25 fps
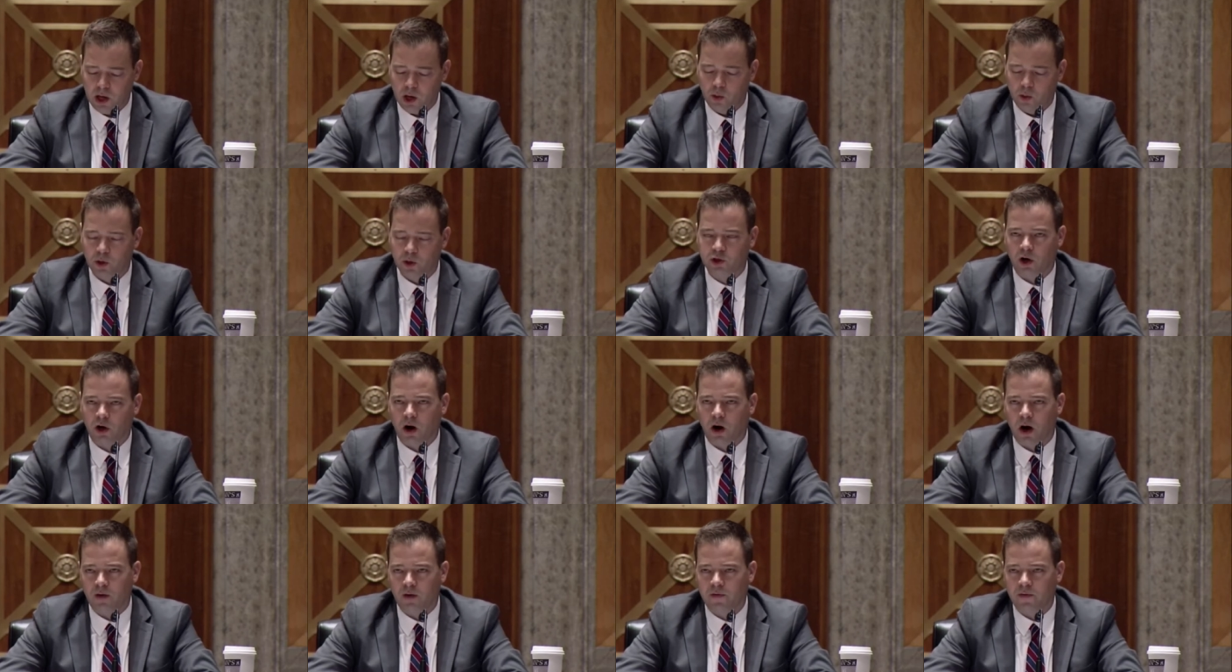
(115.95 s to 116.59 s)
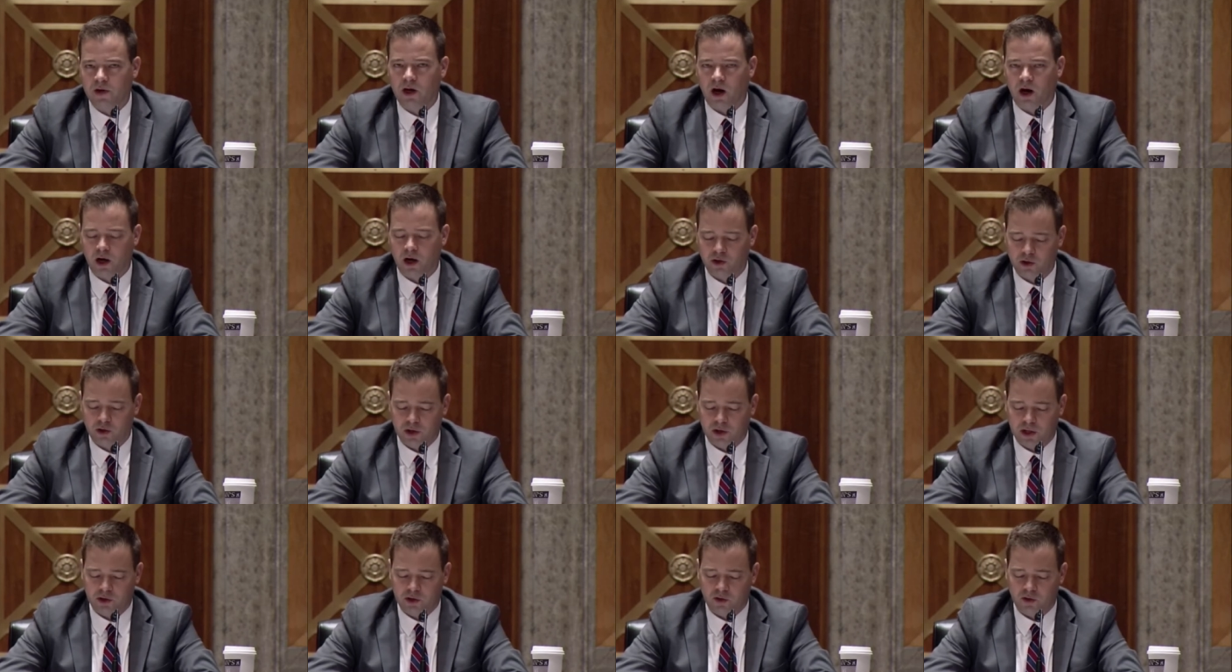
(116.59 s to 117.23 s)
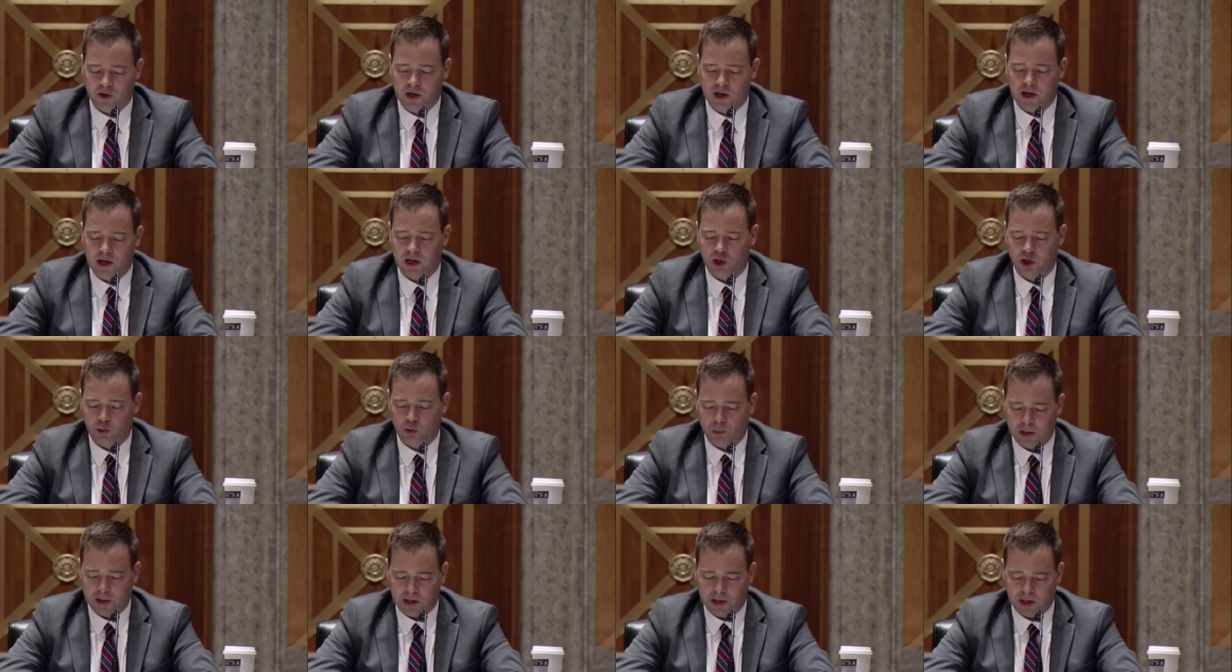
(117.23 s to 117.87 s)
which are often contradictory and
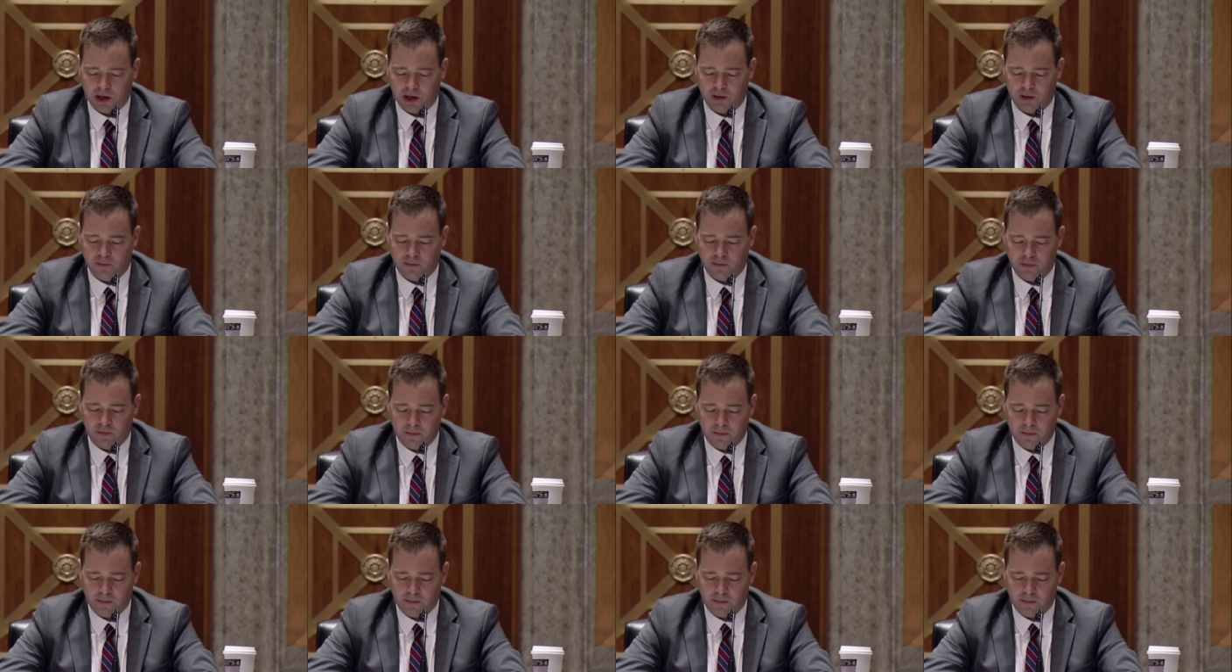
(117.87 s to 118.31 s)
duplicative.